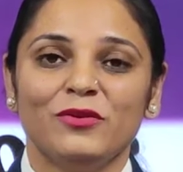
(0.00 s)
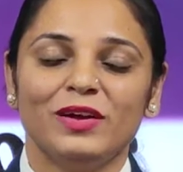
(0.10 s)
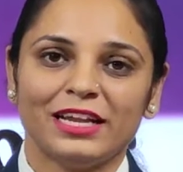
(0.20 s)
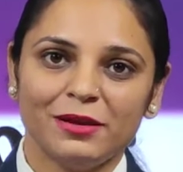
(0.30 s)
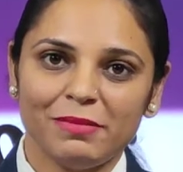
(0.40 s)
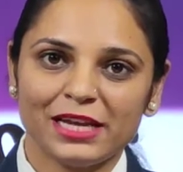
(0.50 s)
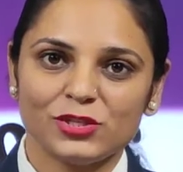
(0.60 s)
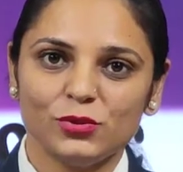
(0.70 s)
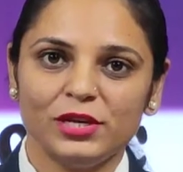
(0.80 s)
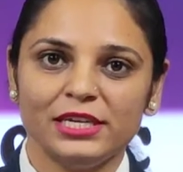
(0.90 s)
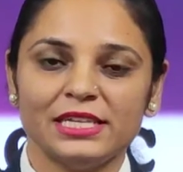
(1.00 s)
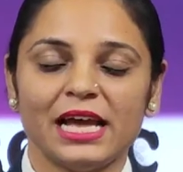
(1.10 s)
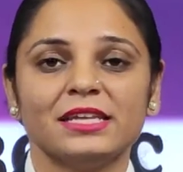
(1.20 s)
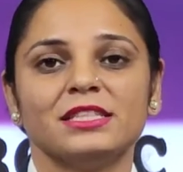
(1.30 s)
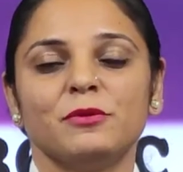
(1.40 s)
Welcome back students.
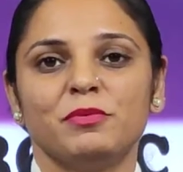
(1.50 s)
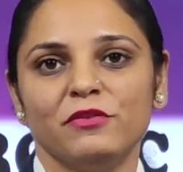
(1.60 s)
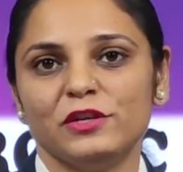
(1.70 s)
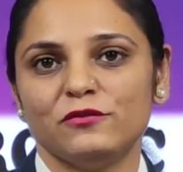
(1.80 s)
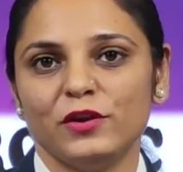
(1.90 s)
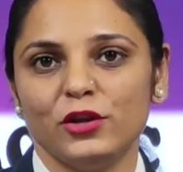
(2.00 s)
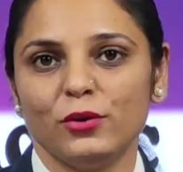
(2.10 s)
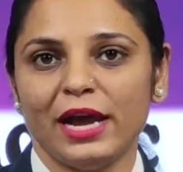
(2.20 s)
As in the previous video,